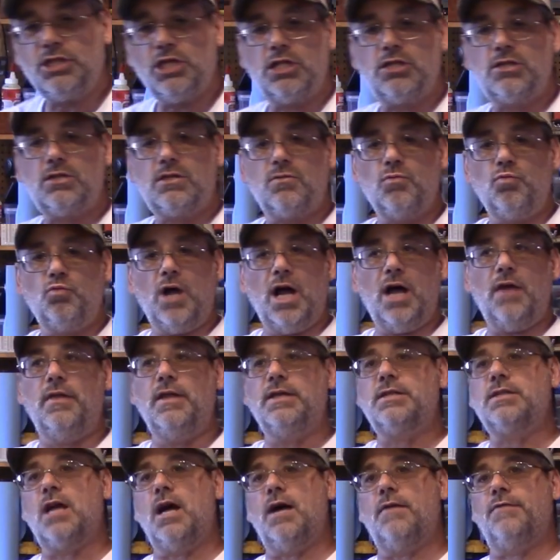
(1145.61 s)
just round
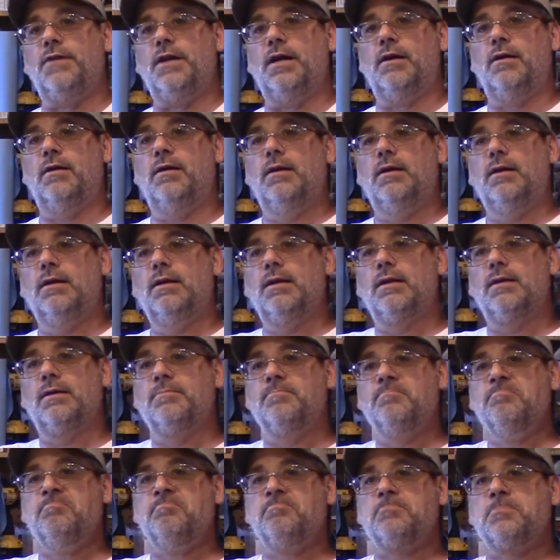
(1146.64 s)
this off here.
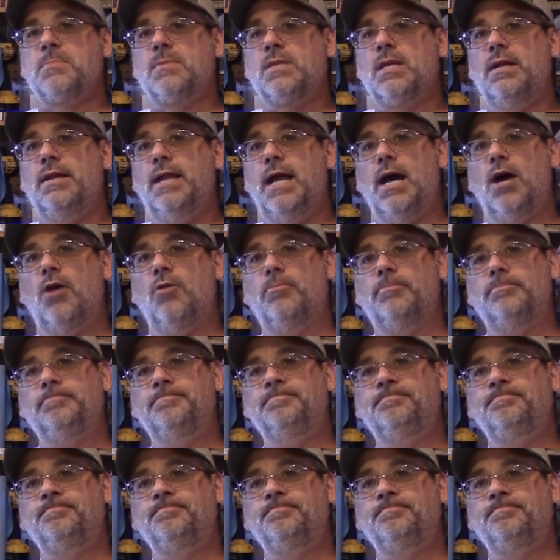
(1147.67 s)
Now,